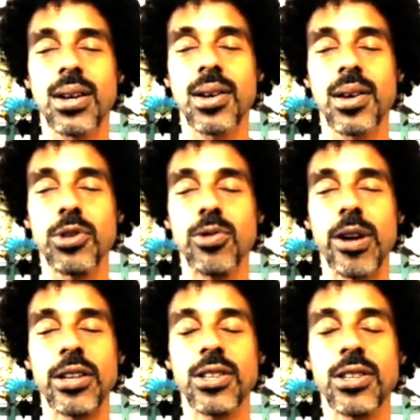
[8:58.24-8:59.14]
And when you're
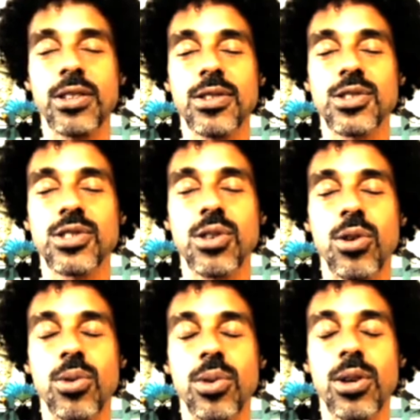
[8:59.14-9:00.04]
ready,
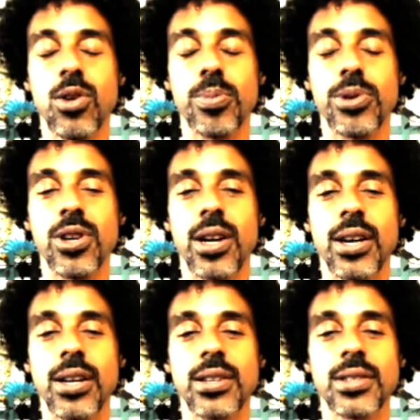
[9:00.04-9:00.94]
slowly open your
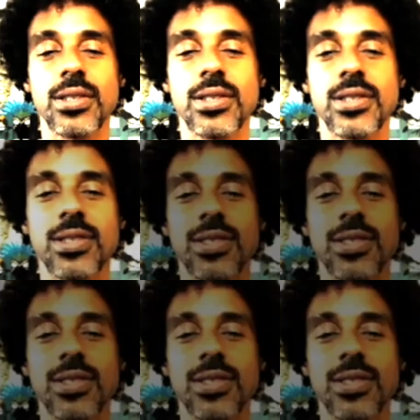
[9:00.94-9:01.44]
eyes.